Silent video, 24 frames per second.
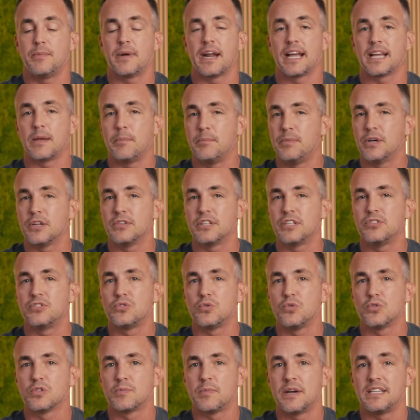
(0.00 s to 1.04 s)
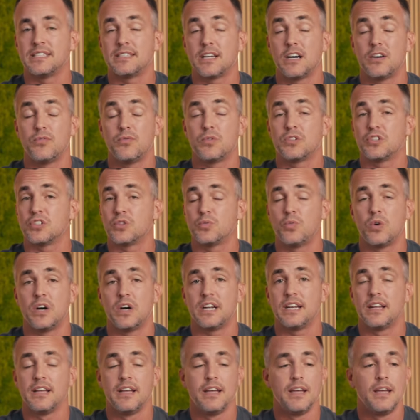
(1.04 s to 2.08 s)
but I can build these tools myself, which is
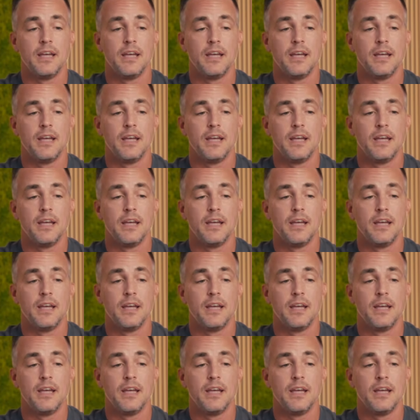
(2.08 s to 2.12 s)
what